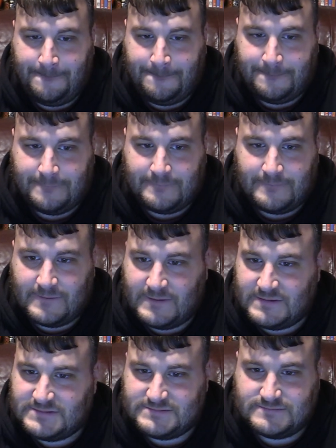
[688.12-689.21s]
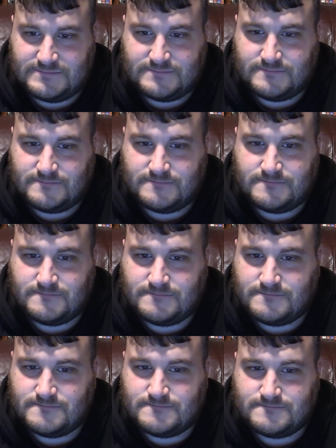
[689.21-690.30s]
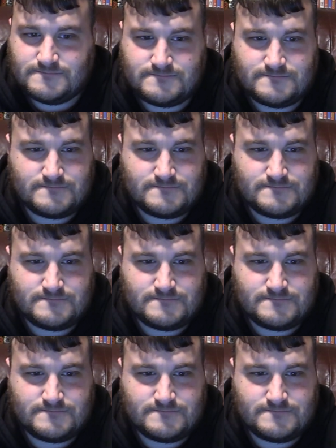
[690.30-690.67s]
(silence)